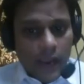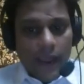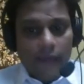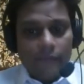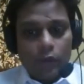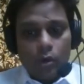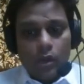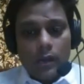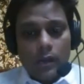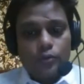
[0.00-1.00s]
and the
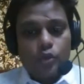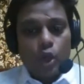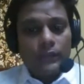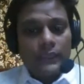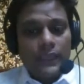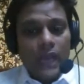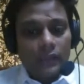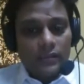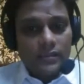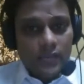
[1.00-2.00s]
rook comes on the
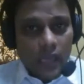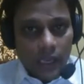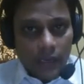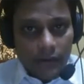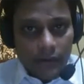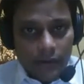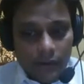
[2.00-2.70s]
other side.